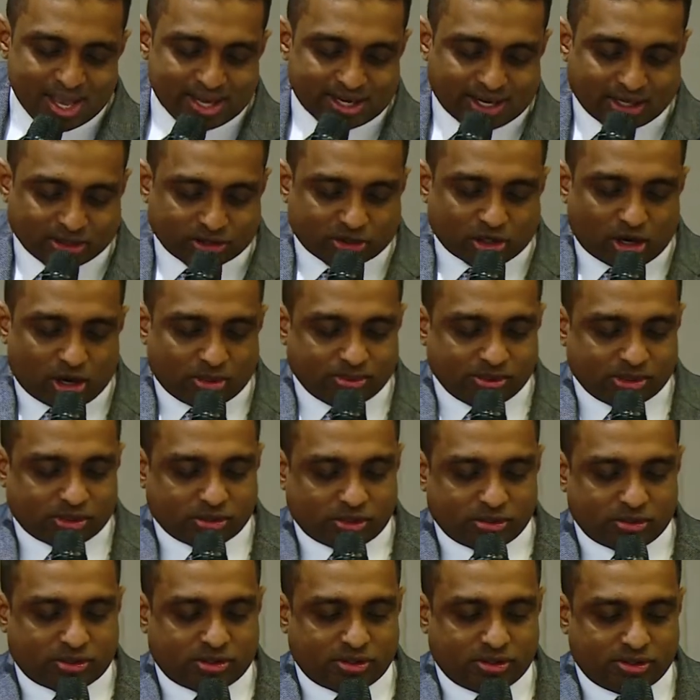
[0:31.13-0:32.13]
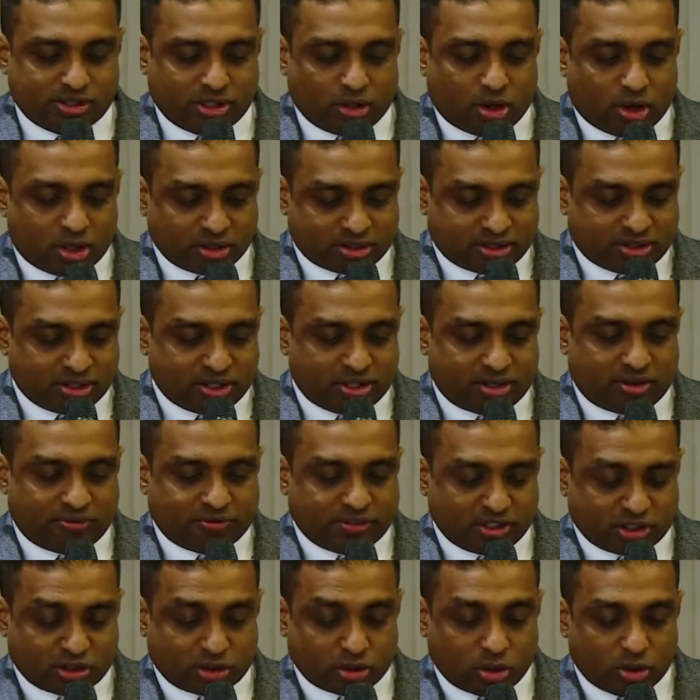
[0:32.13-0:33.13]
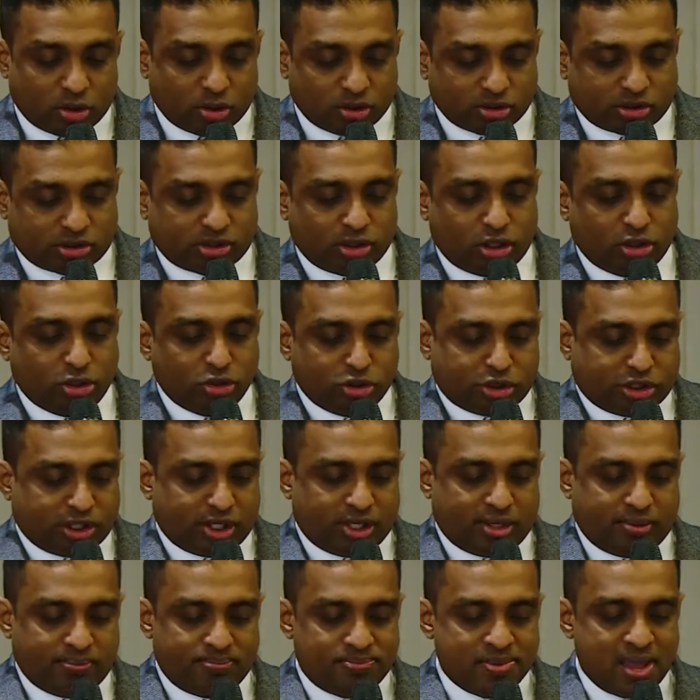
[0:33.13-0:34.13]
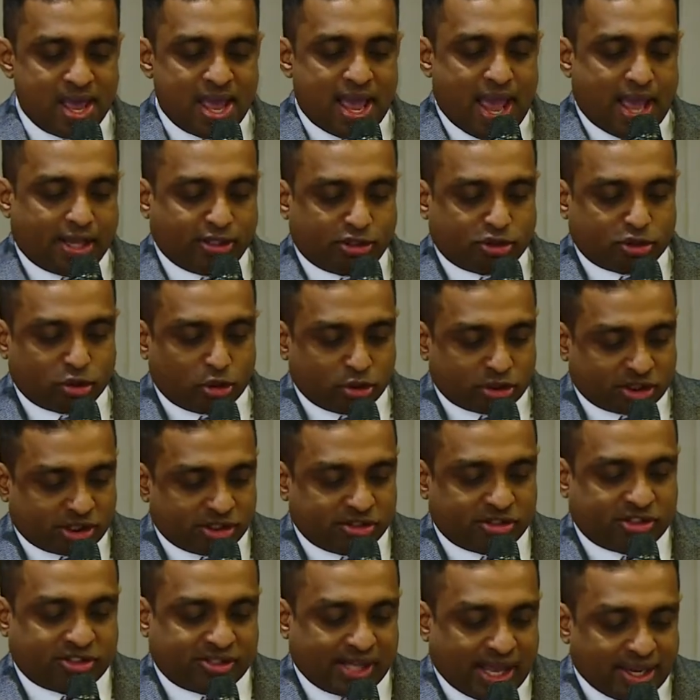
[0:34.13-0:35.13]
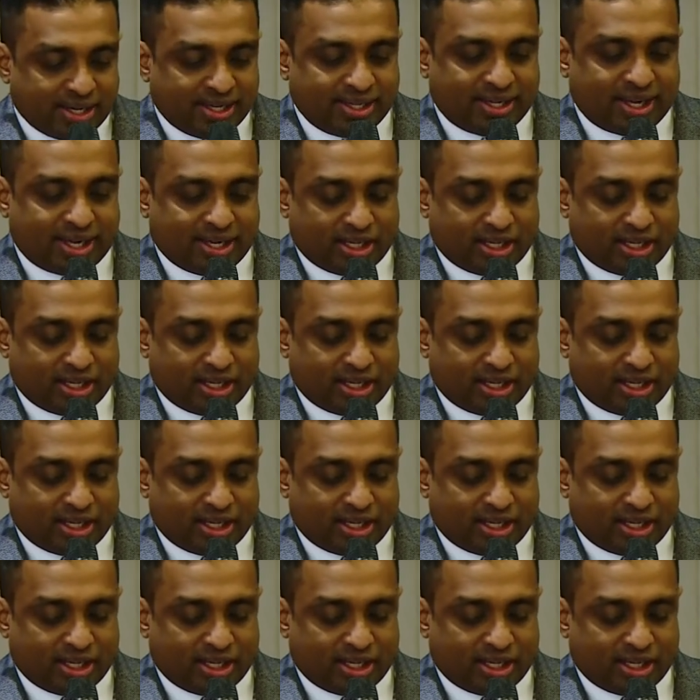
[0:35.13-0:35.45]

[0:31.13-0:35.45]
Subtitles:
Now, Tom is also the author of The Soho Solution and Social Selling,